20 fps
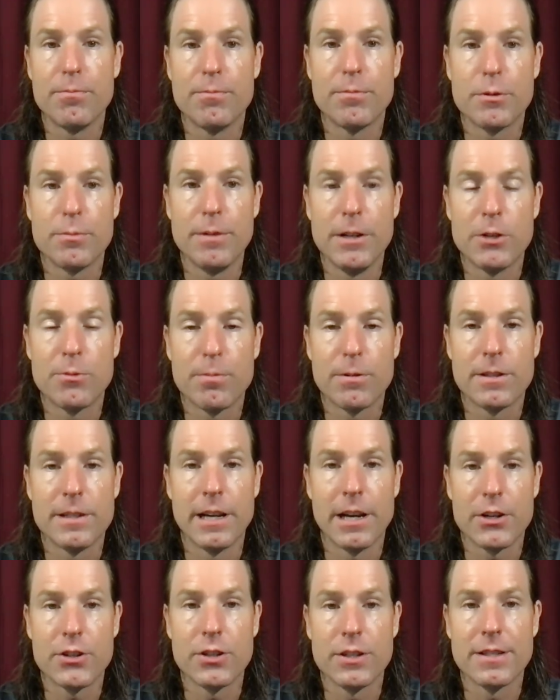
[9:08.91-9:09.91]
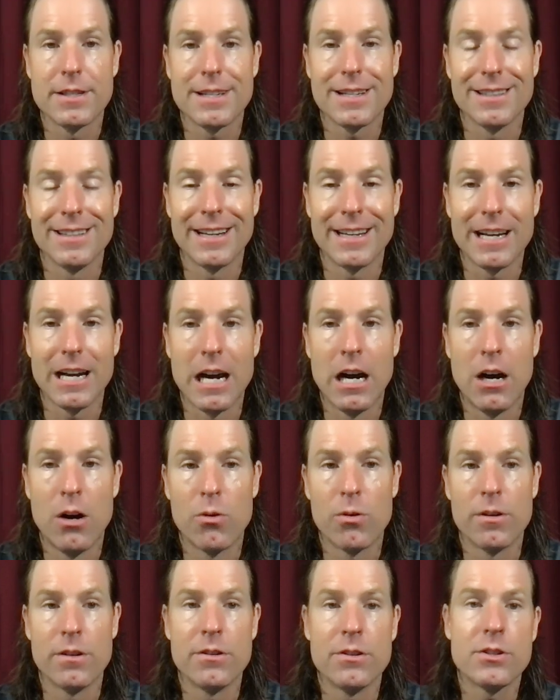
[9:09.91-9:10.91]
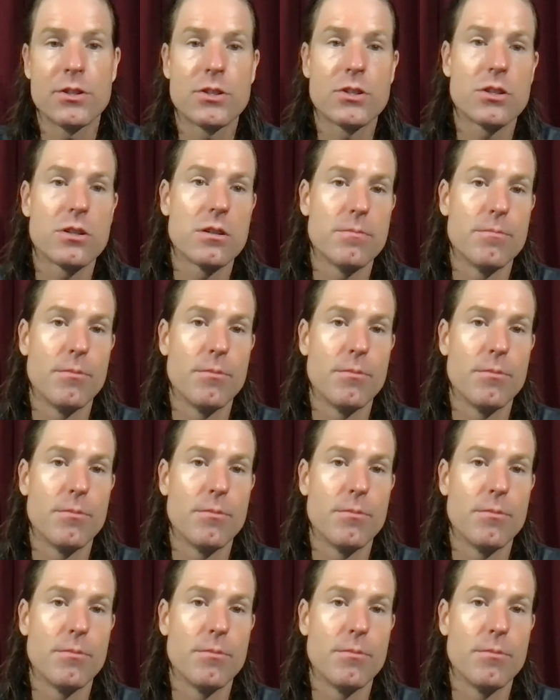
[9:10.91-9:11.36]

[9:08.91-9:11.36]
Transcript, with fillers: speech protections like ours,